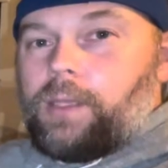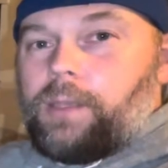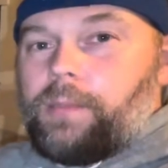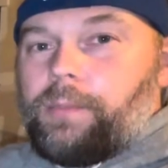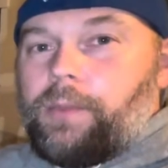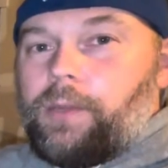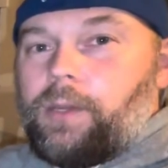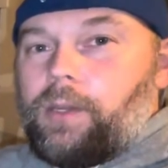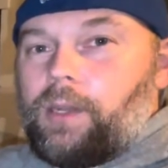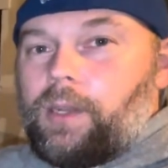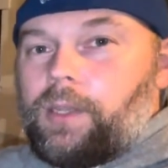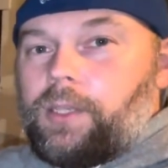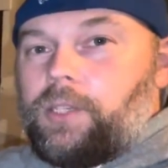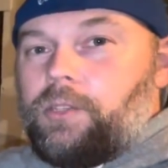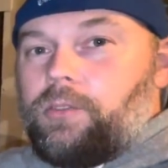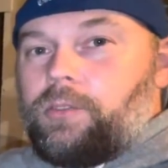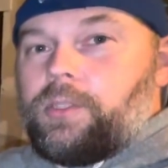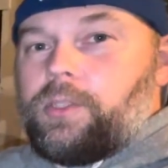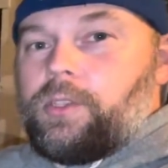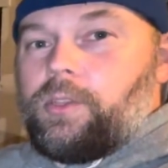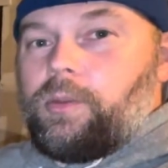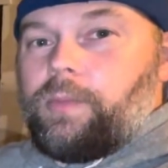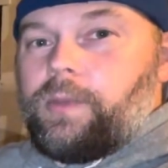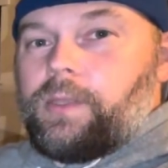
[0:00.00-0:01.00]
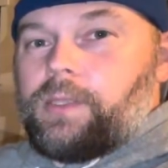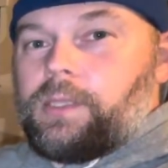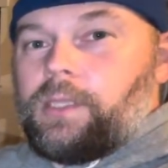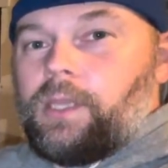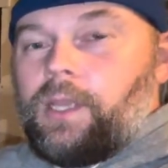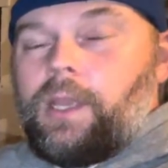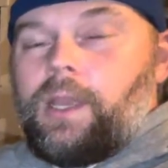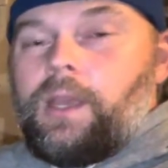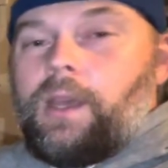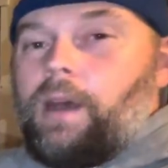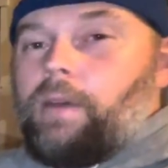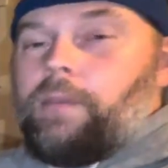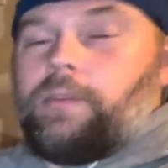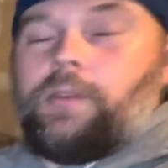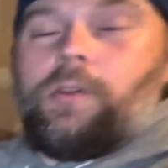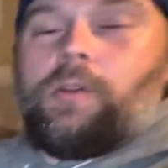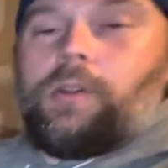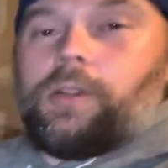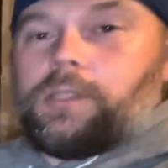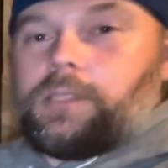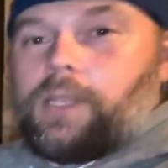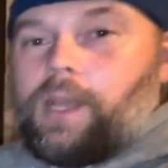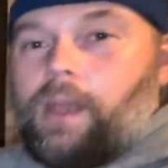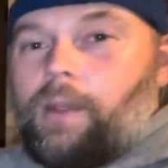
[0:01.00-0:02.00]
to put it on YouTube is, of
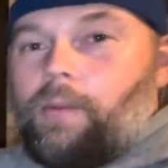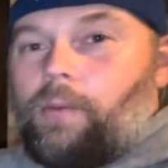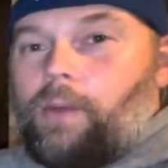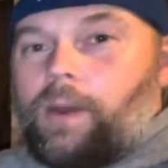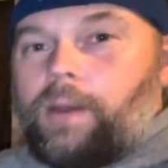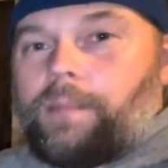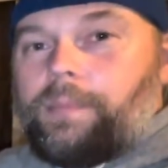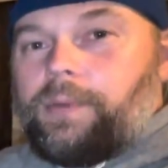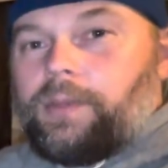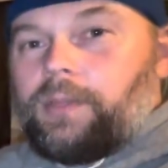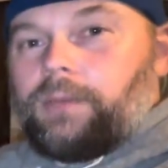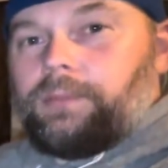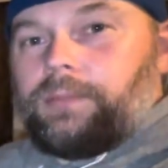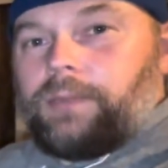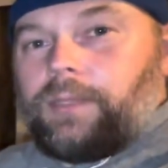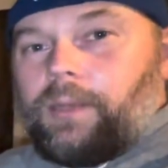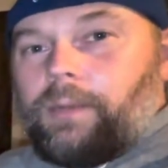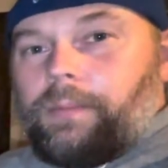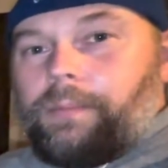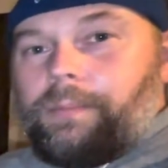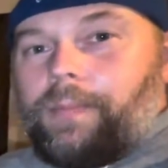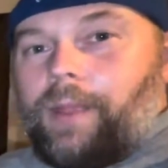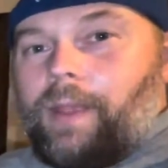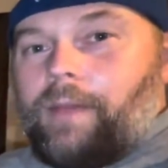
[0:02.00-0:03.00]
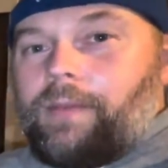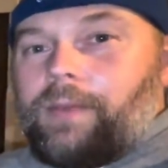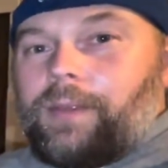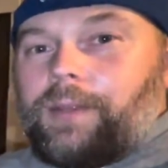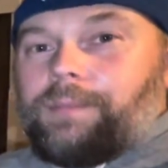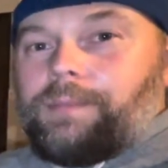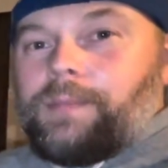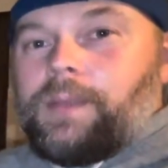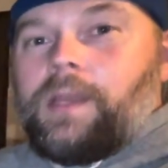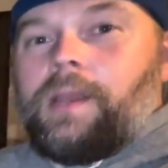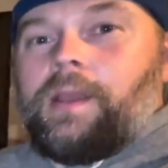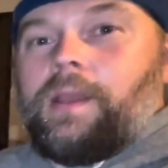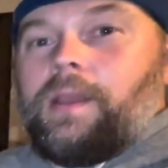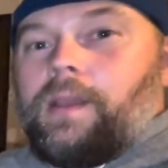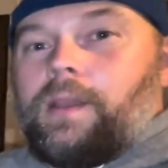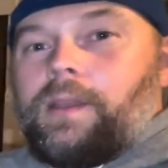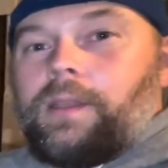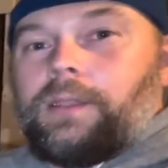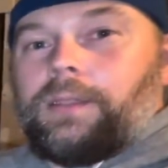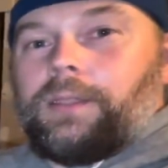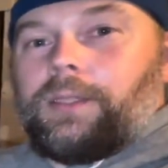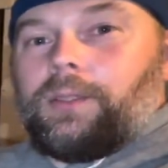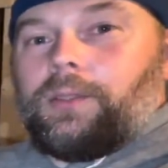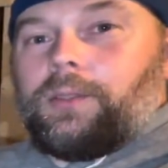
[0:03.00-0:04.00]
course, I want to put every
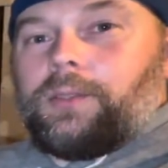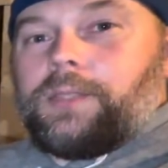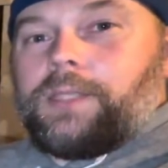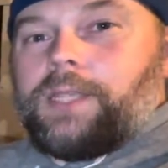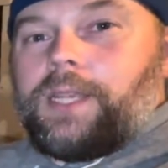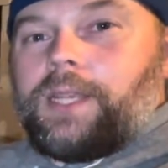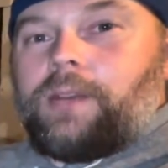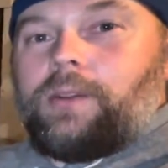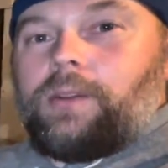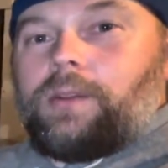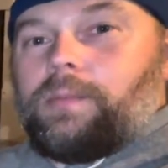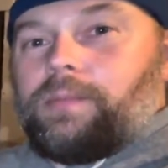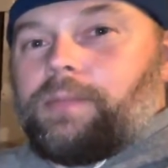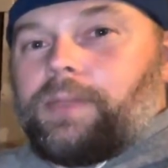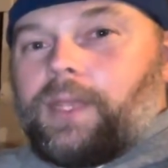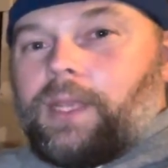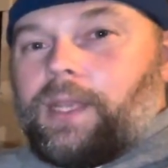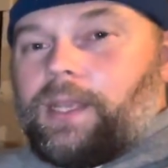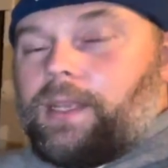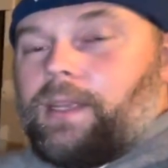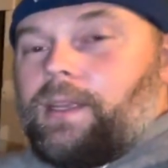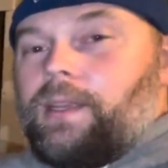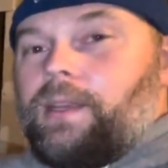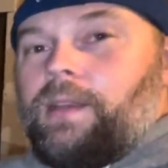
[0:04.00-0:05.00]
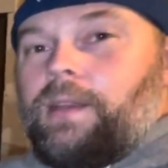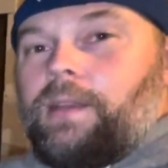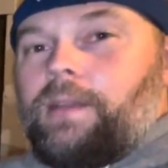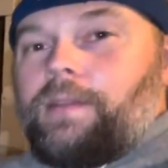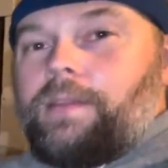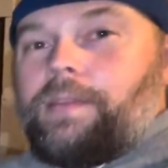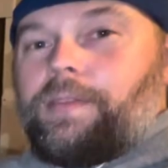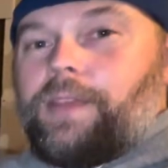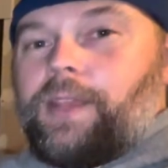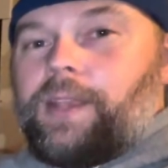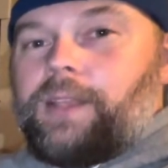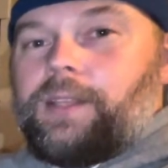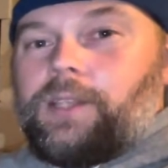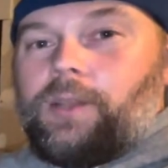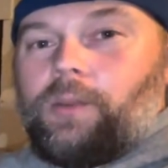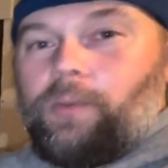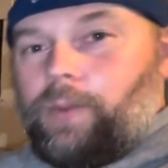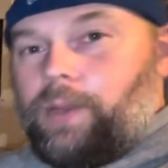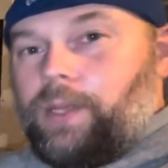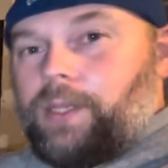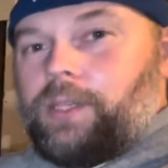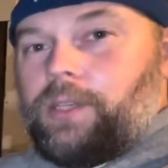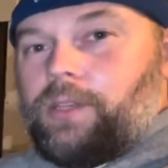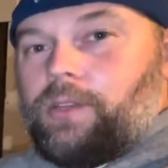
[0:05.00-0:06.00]
little tinker and play thing that
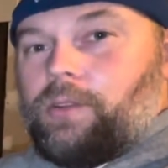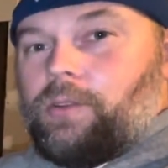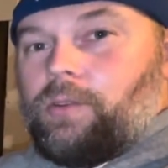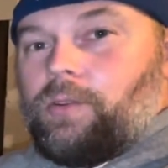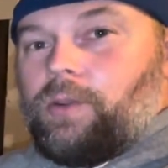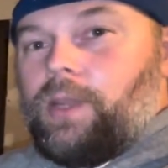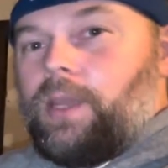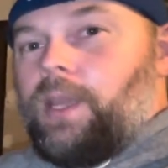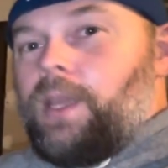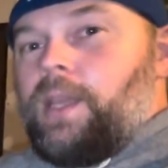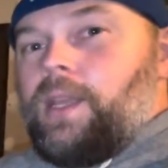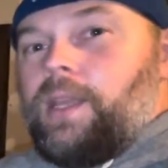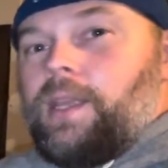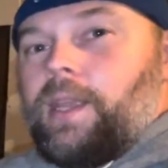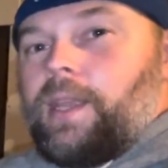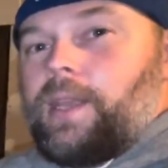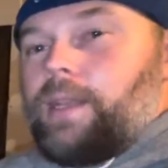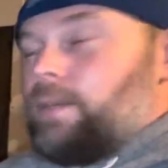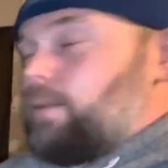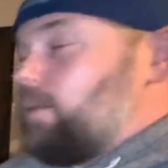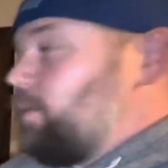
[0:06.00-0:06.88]
we do, and